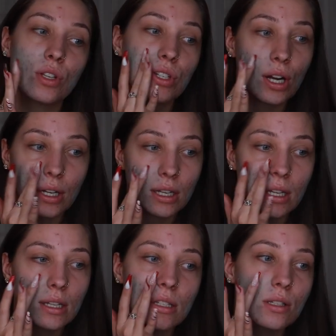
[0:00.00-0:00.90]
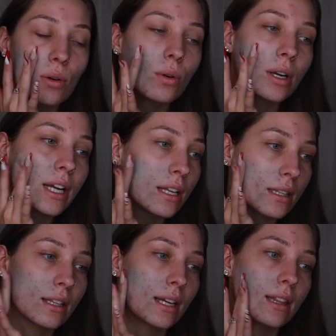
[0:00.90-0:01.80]
darkness or
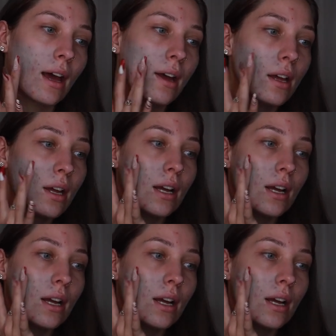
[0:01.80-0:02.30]
anything like that.